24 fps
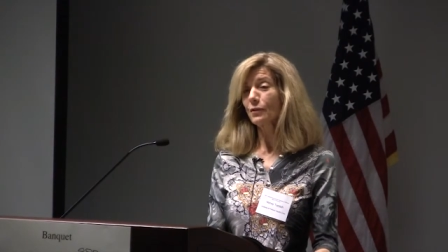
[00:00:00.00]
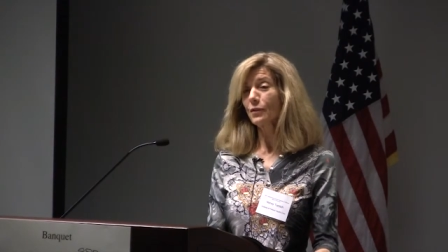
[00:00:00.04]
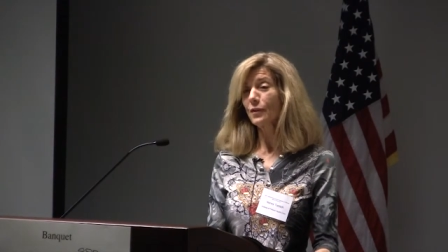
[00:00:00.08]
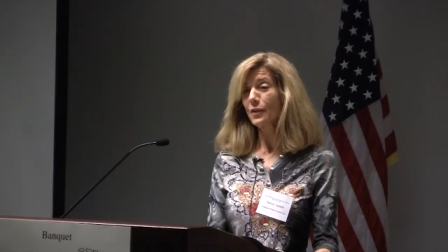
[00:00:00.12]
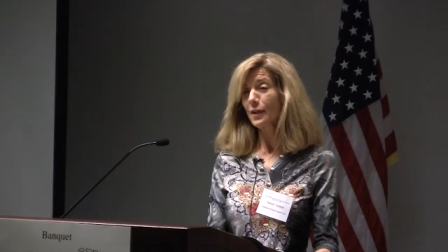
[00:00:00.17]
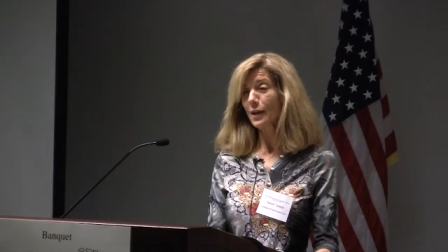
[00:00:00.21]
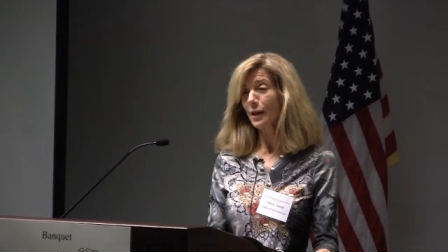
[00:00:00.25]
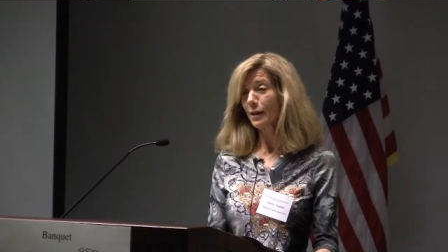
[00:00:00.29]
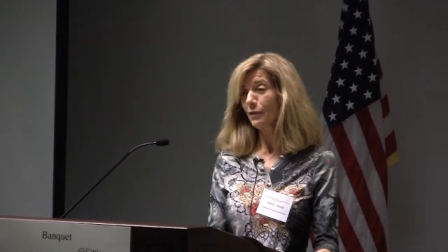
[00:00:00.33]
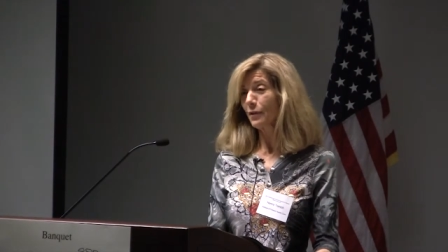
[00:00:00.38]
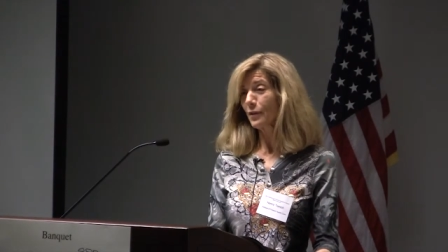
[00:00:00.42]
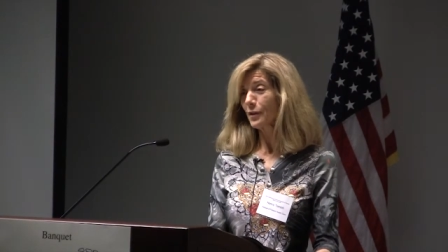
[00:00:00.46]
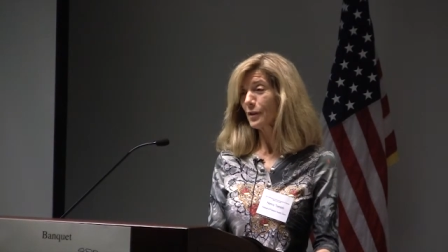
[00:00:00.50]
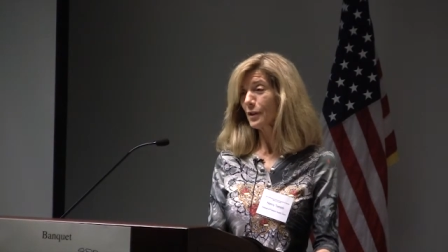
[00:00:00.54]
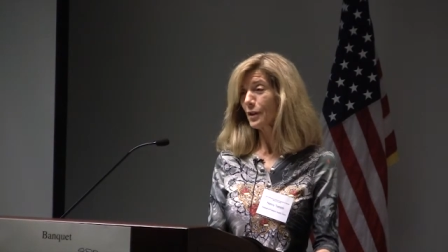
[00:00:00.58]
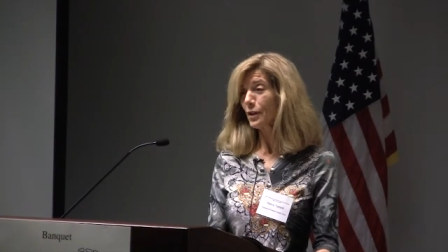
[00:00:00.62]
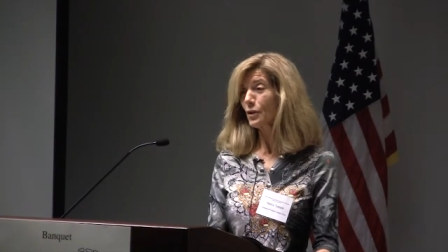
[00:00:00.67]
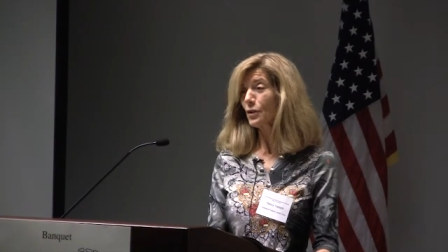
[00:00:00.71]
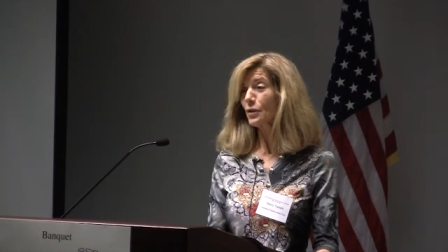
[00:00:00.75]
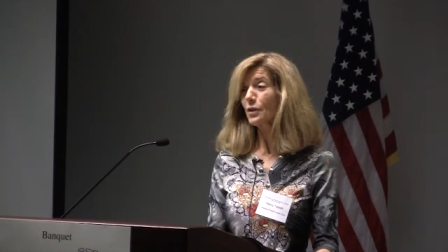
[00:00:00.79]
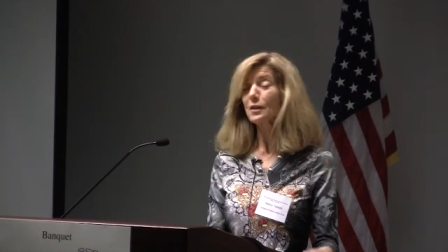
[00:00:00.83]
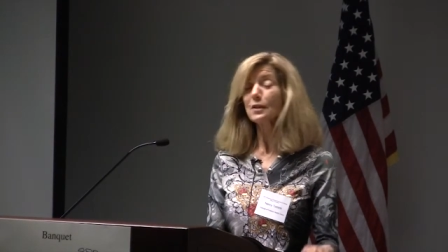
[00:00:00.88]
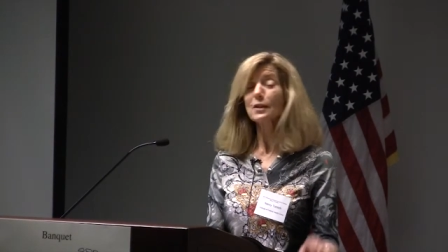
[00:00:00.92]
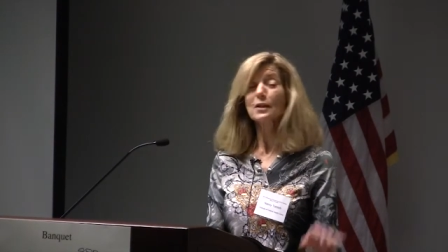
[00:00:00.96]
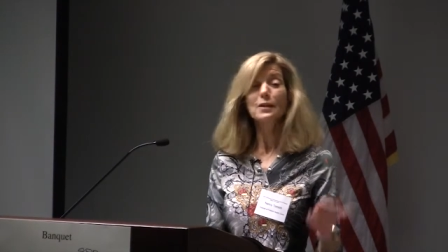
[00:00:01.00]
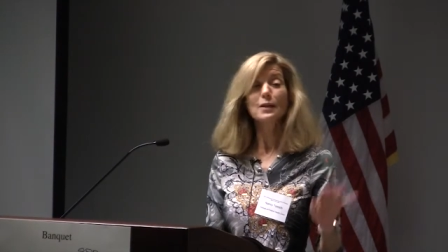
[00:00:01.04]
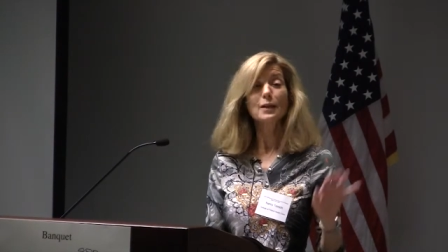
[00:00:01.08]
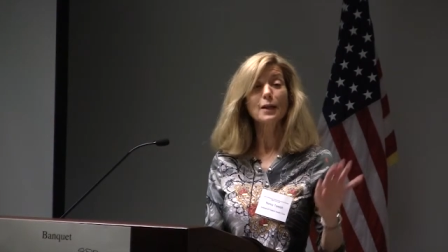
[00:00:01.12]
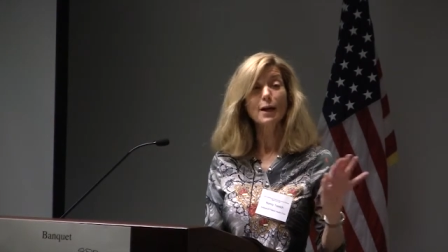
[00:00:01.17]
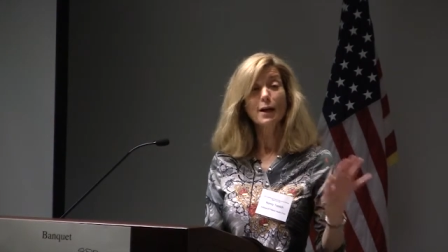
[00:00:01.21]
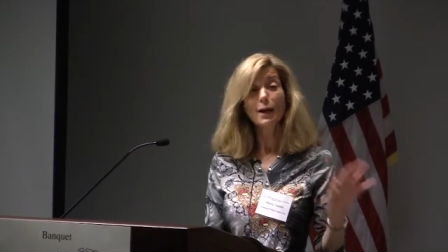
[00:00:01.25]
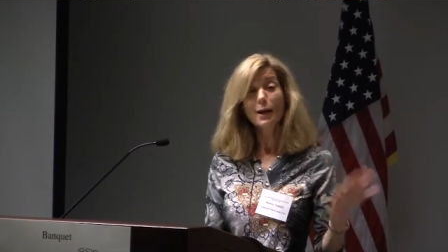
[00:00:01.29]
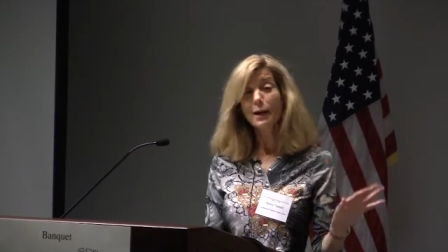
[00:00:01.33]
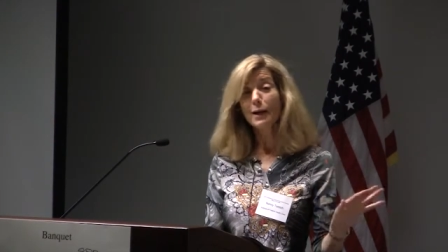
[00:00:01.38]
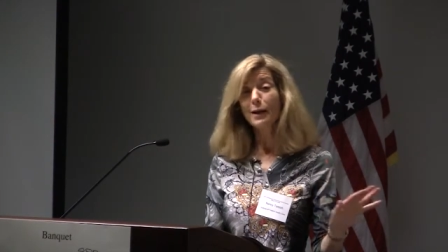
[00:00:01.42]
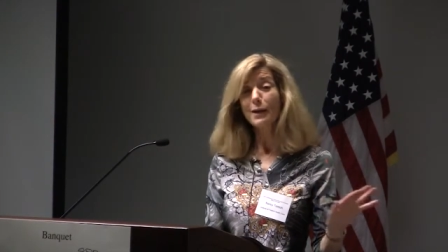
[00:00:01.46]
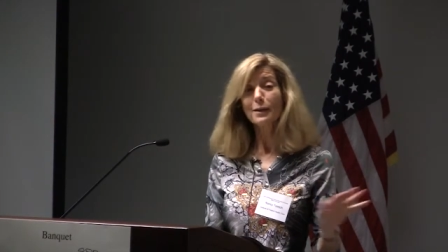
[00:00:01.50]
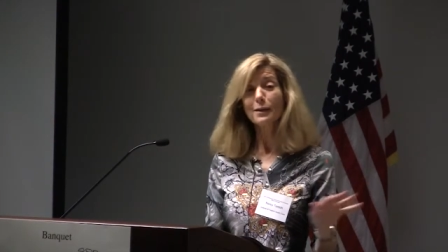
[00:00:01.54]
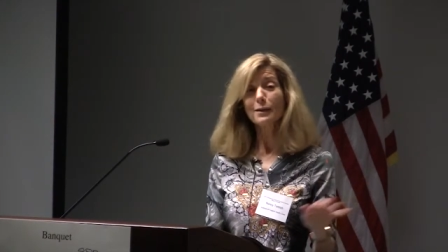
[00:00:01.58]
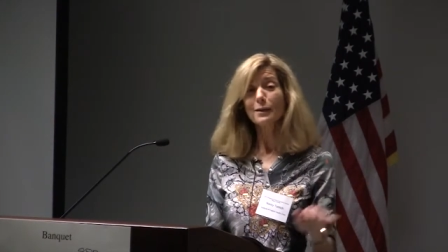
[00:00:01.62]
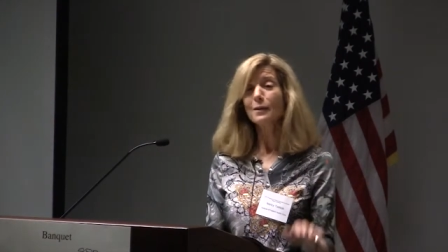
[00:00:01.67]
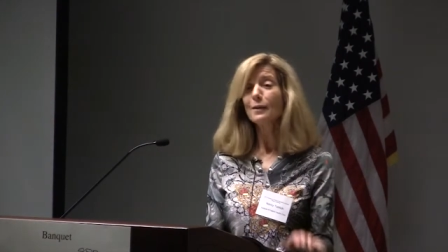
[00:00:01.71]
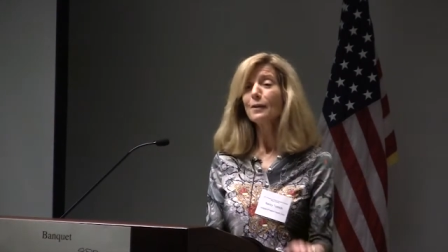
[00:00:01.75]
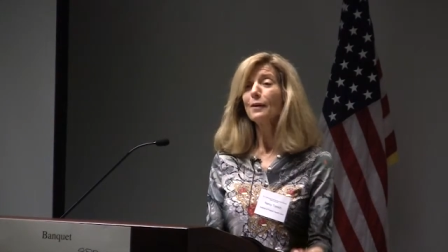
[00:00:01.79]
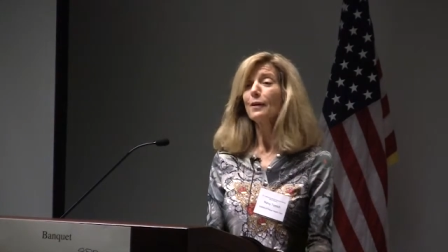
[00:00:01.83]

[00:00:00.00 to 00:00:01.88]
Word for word: VA Physicians, and I